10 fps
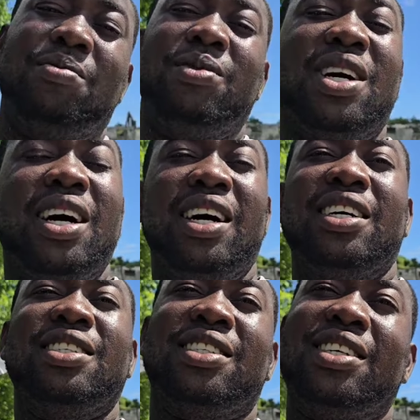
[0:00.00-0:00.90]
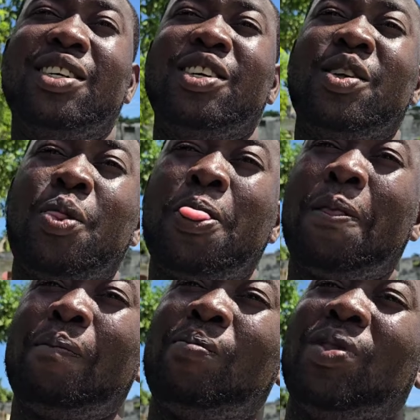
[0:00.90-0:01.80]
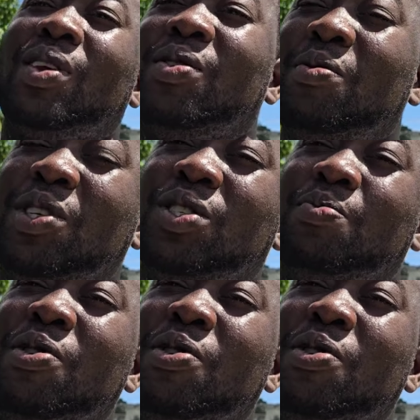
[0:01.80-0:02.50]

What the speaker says: Because when